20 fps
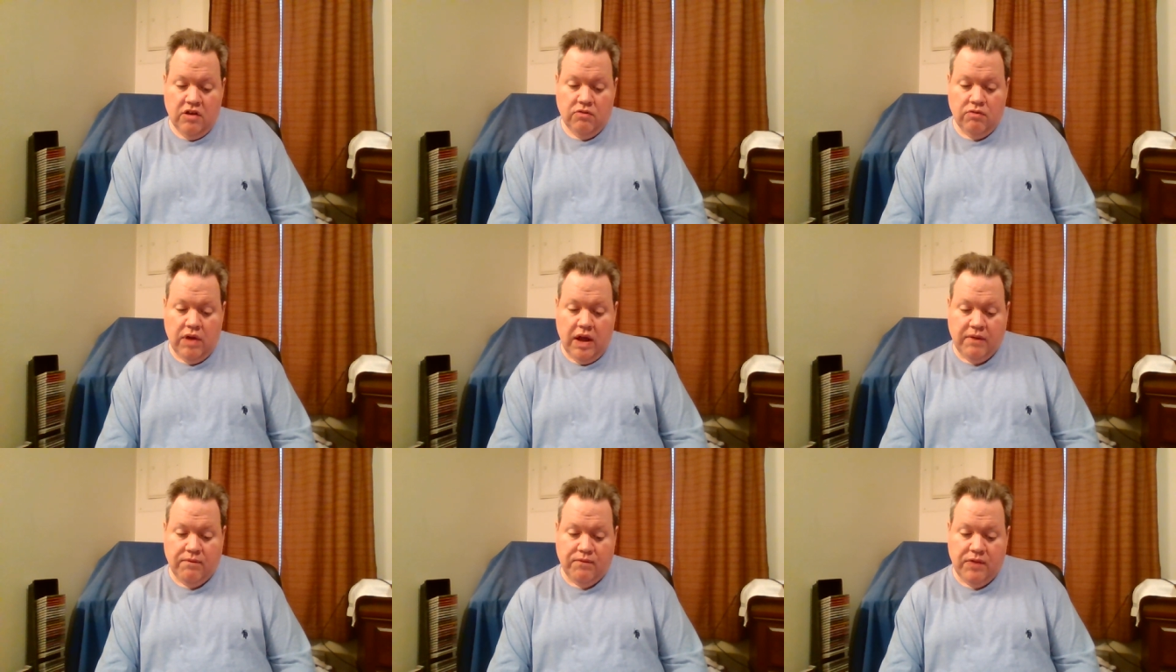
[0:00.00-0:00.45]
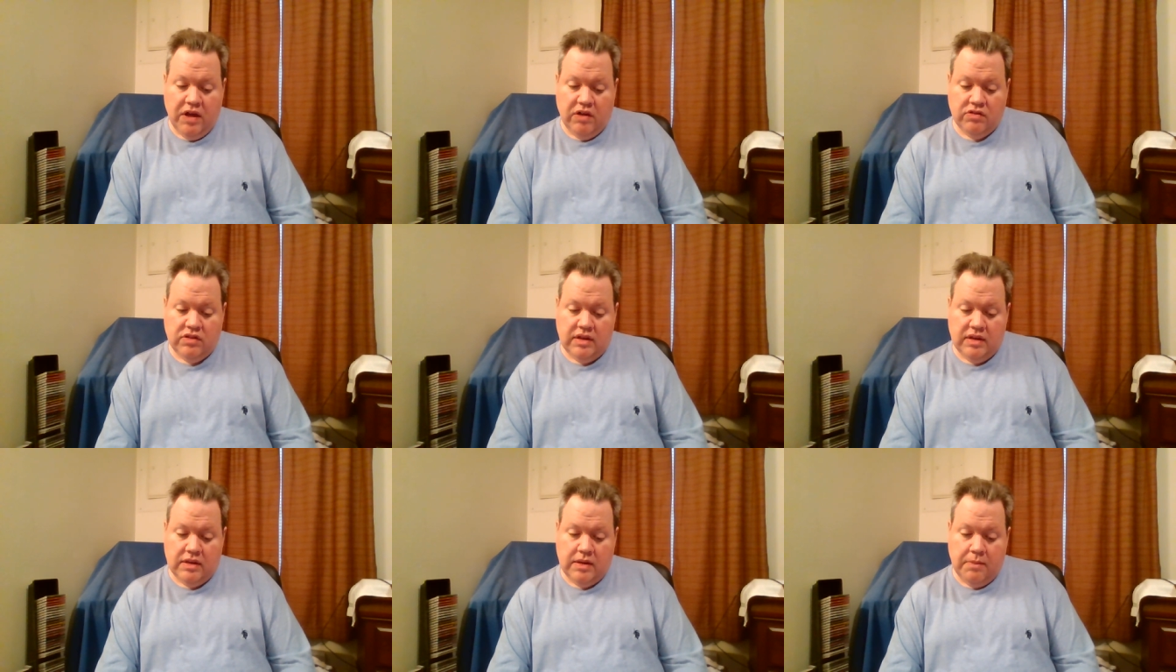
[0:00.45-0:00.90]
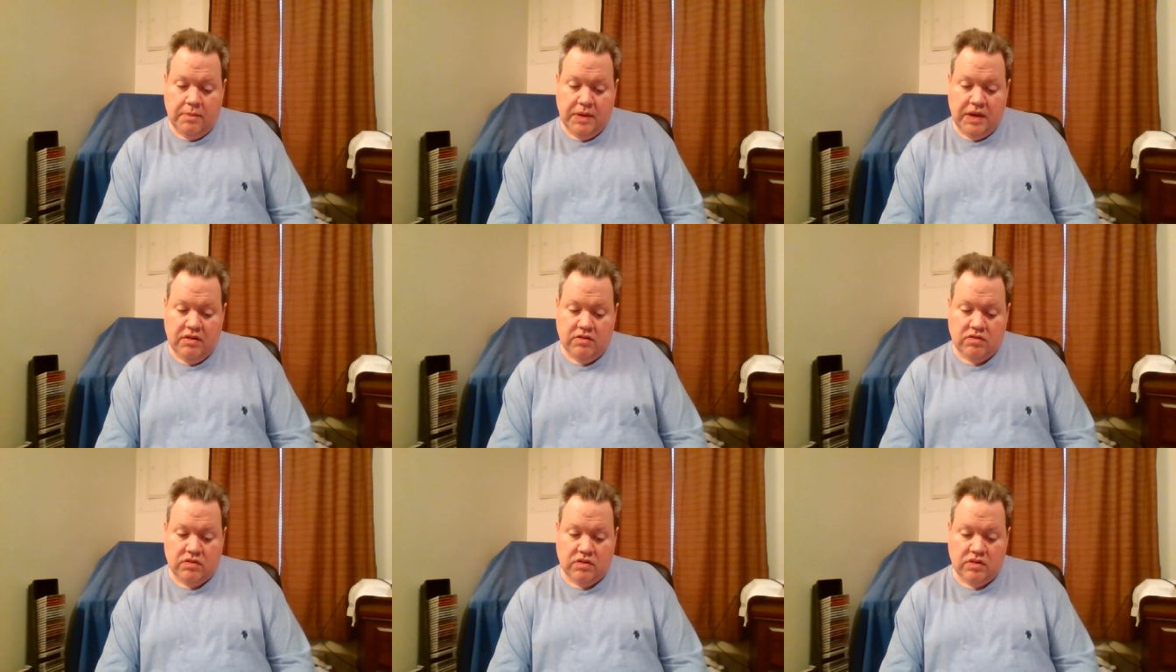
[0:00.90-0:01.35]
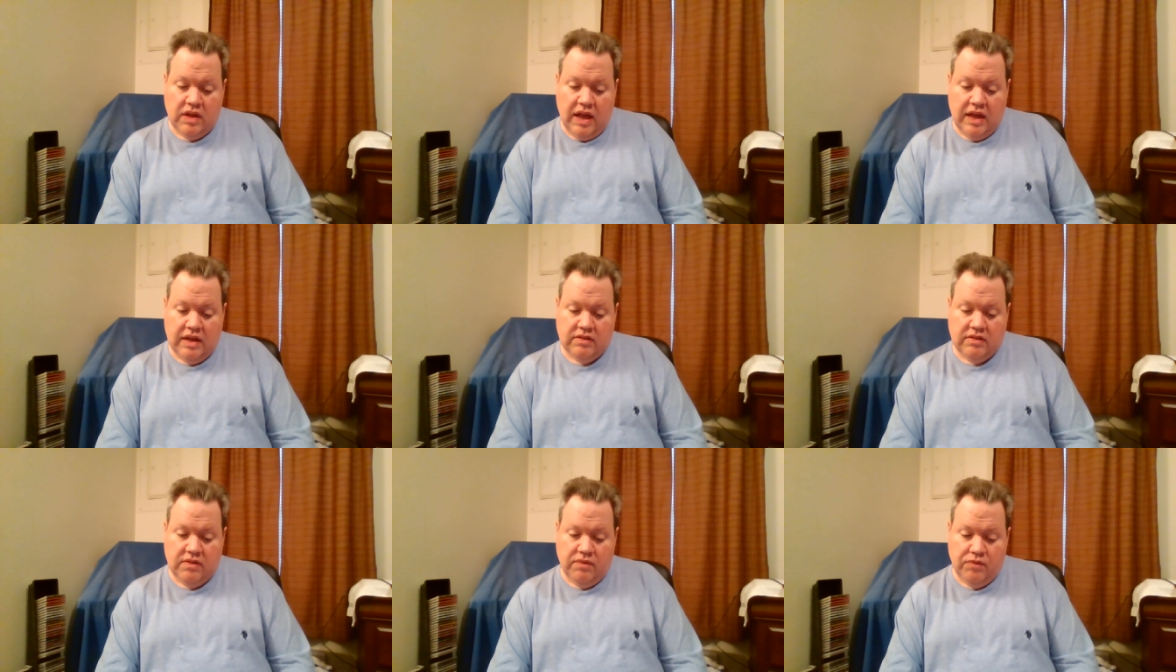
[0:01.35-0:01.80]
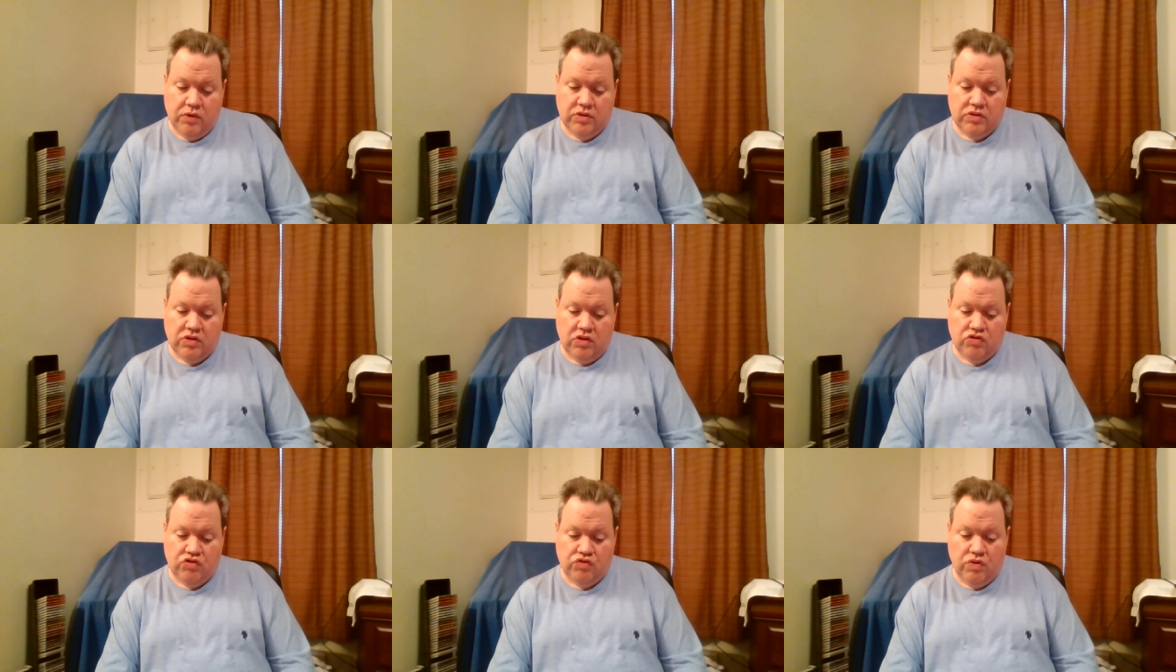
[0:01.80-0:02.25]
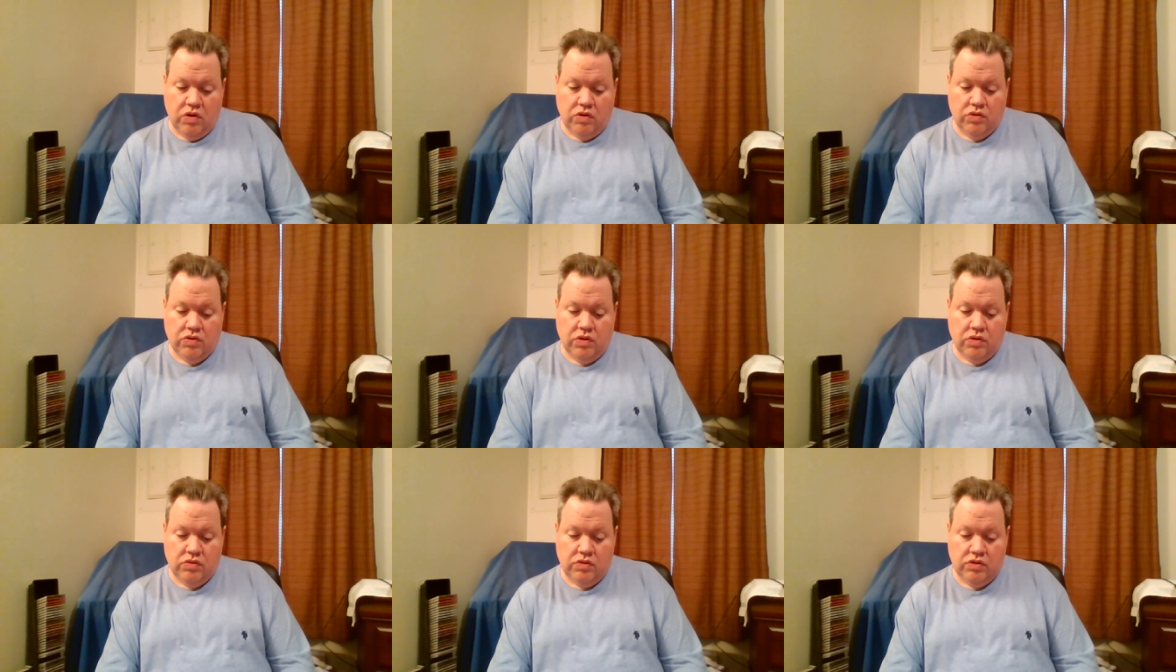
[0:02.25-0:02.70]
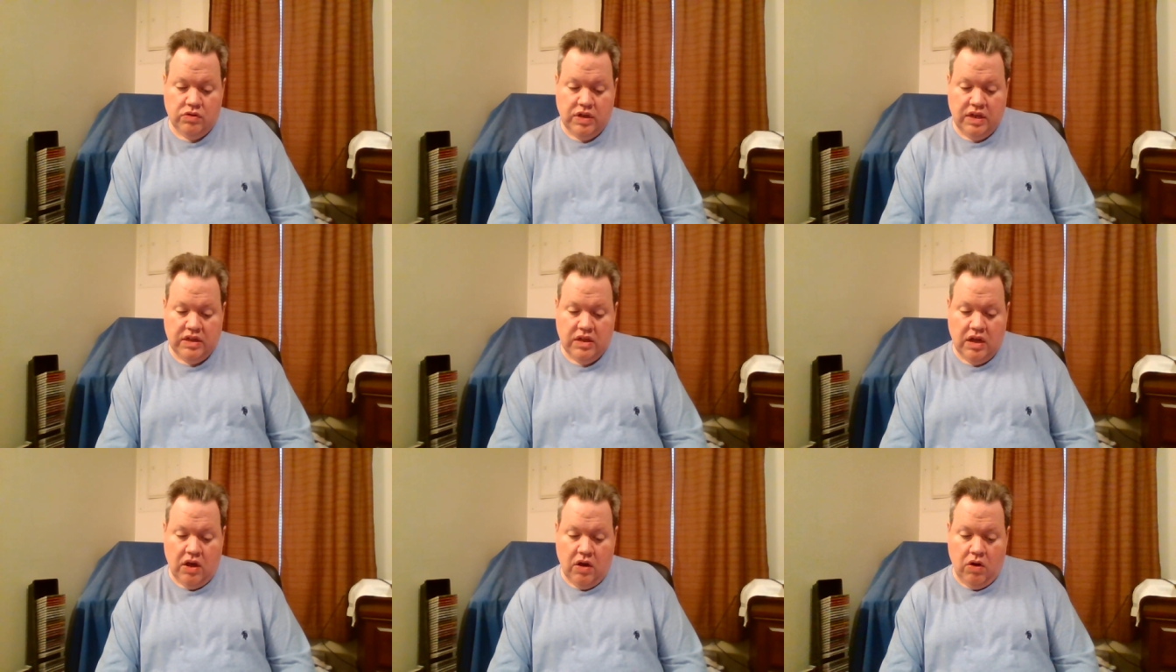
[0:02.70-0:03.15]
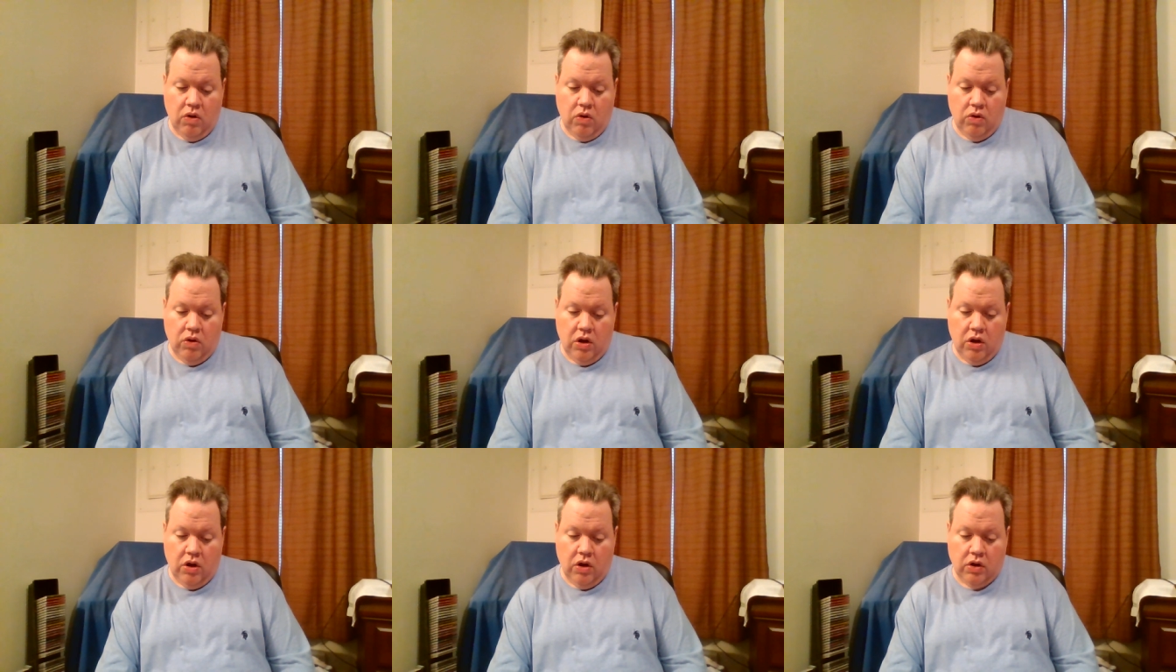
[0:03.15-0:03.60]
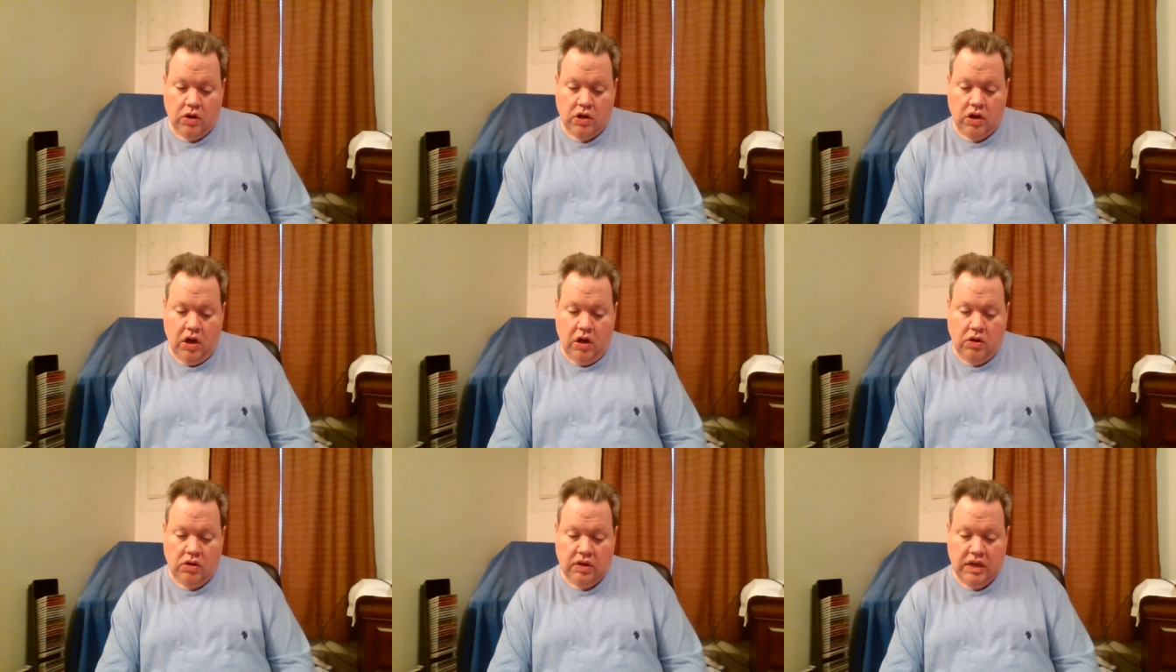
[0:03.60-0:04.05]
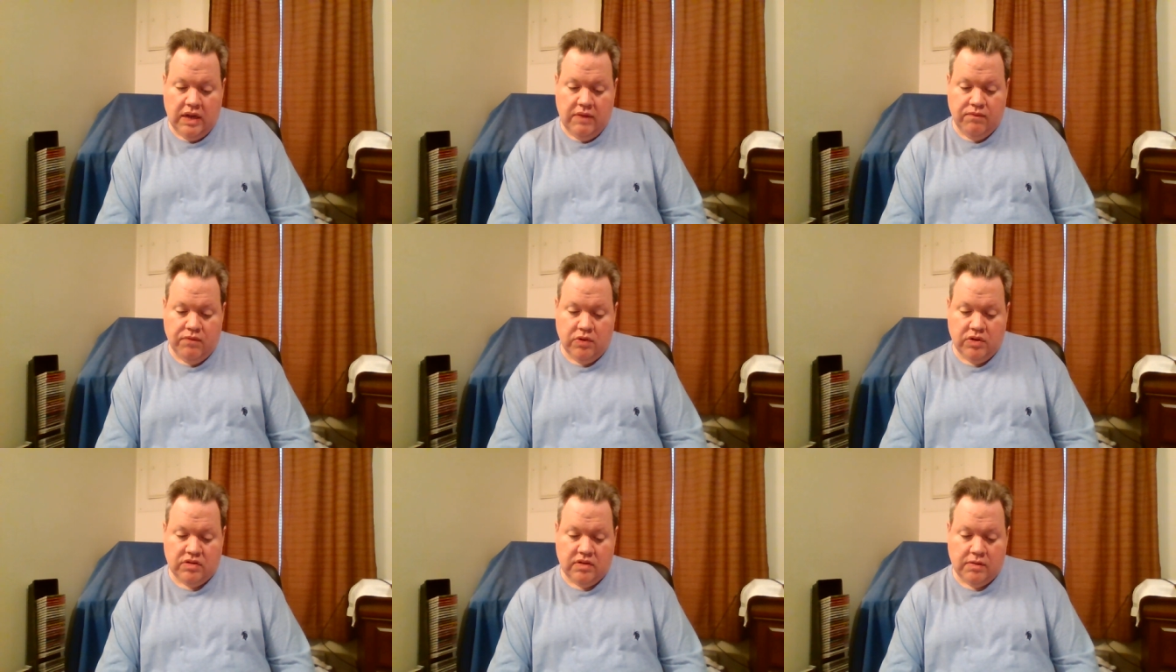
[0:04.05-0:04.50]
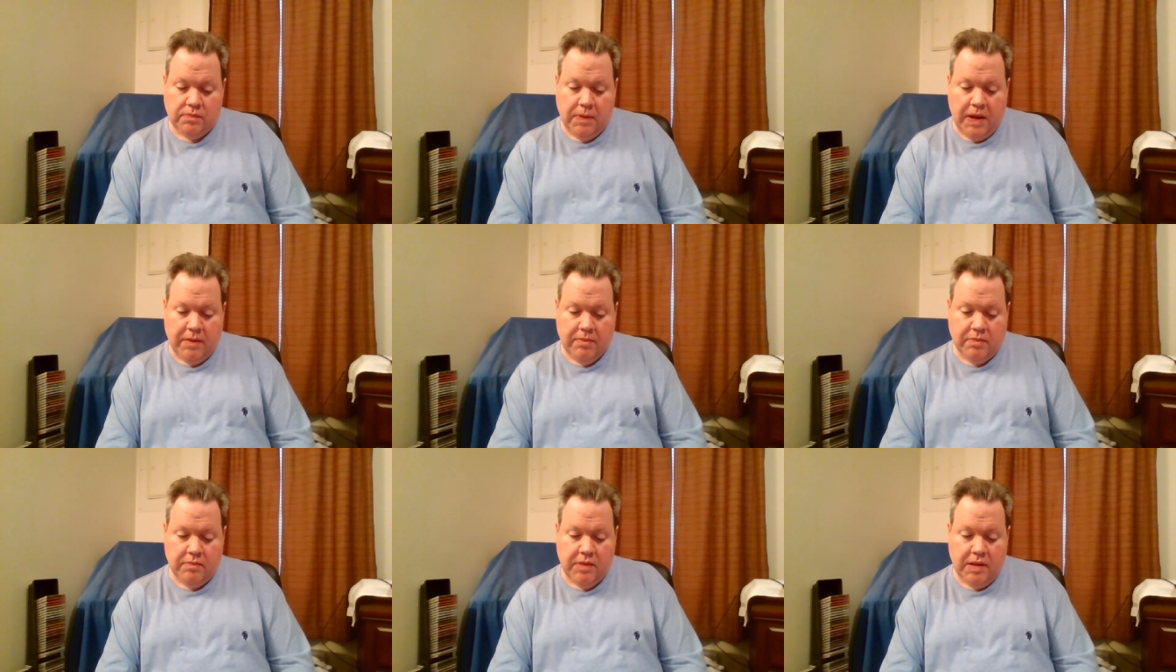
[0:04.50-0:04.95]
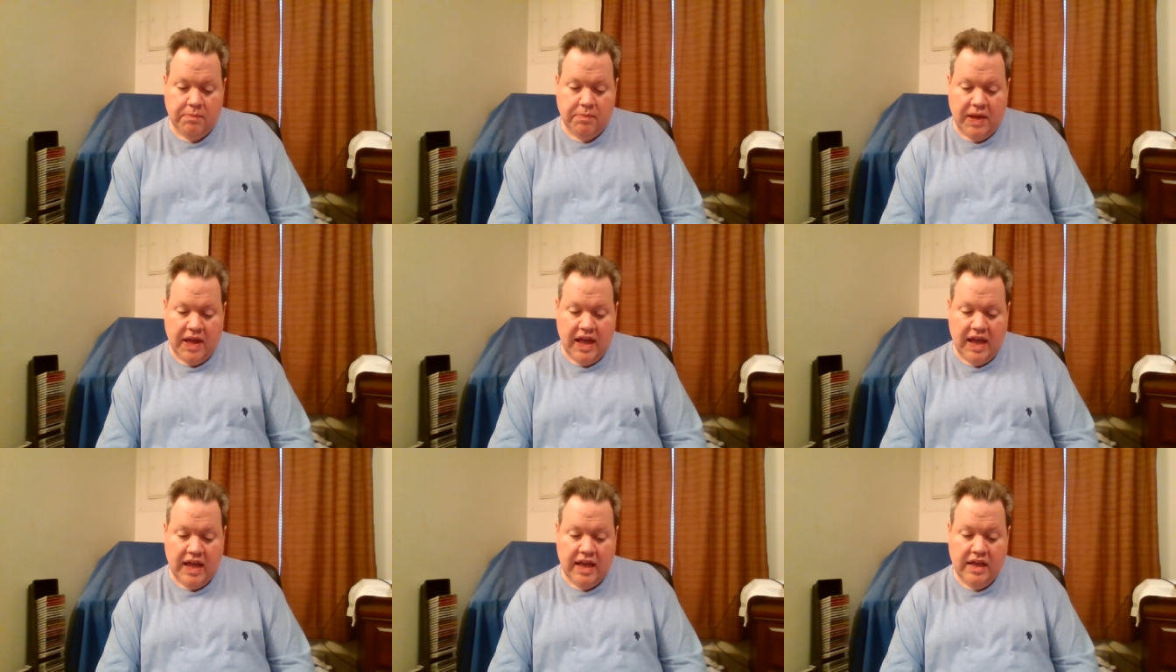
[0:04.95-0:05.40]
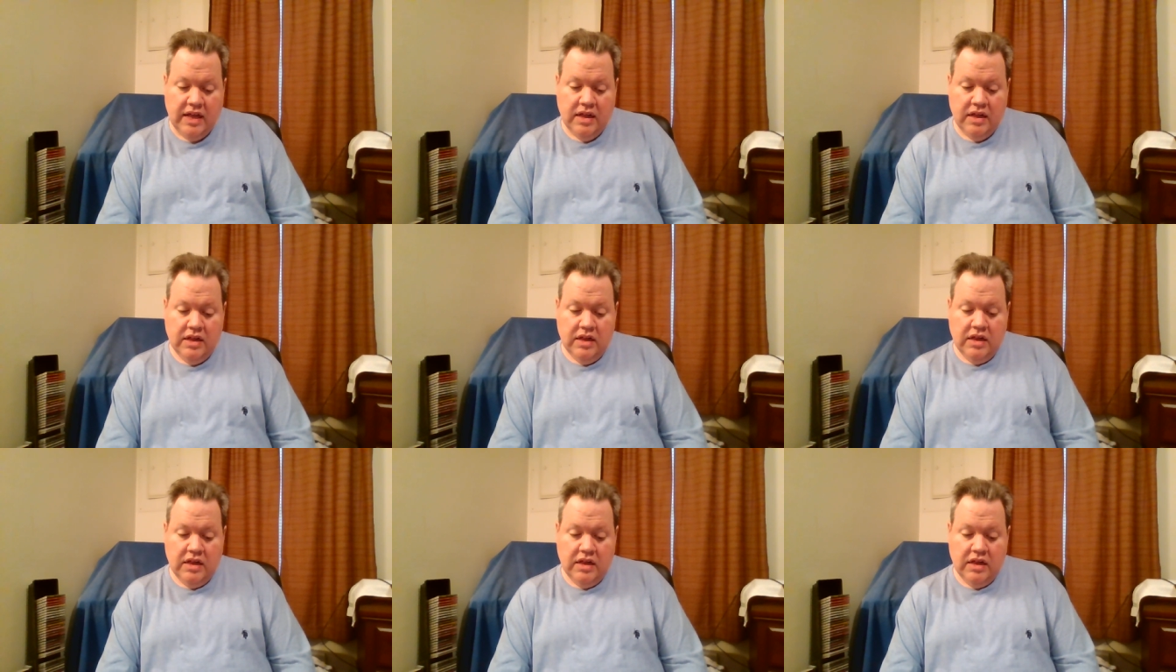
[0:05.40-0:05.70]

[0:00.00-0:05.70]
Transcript: Greg Felton appears as the voice of Schroeder, Linda Ercole voices Peppermint Pay,